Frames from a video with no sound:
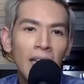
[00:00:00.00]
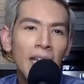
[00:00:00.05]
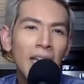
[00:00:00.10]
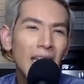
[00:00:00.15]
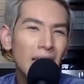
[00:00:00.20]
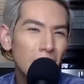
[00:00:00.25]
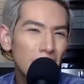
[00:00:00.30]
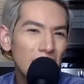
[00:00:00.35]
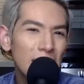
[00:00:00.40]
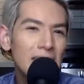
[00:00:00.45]

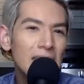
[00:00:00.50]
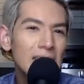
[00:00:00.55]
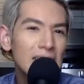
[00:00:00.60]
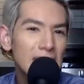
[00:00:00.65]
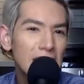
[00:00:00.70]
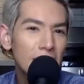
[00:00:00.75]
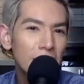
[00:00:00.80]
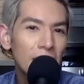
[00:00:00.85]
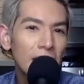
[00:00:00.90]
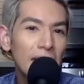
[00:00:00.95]
He makes it
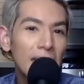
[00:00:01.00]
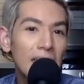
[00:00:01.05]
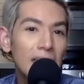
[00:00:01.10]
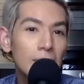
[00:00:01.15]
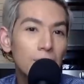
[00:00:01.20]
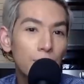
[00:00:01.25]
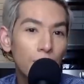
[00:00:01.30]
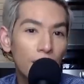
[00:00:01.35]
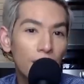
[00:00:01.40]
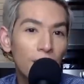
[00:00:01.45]
seem like his
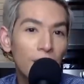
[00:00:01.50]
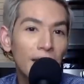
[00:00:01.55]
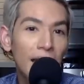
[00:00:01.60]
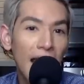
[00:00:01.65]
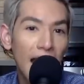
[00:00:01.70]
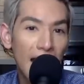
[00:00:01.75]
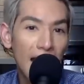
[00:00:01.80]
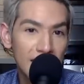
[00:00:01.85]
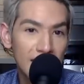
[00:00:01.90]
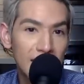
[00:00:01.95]
brother
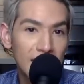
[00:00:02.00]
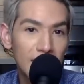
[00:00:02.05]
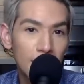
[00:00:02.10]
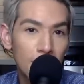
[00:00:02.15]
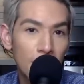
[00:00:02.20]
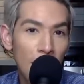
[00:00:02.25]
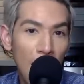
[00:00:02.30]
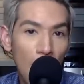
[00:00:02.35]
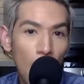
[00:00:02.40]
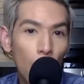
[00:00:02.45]
casts
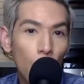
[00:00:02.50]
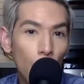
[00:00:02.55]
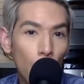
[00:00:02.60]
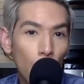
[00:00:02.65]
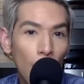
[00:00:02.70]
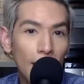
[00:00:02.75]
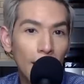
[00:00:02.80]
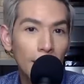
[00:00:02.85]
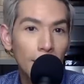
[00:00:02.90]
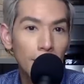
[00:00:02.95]
him out
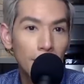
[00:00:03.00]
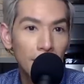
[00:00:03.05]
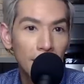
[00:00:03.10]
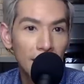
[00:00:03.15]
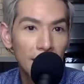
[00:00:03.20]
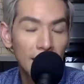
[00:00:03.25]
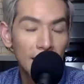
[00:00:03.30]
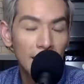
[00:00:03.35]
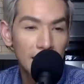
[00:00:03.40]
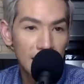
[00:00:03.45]
quite a
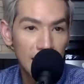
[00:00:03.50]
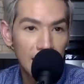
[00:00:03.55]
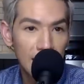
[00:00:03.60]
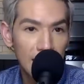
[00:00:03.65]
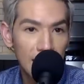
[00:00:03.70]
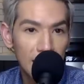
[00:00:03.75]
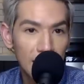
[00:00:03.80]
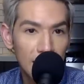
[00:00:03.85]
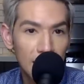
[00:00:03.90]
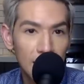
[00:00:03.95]
bit as
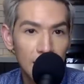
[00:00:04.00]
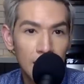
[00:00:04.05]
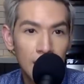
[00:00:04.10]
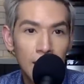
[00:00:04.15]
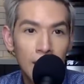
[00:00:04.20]
kids.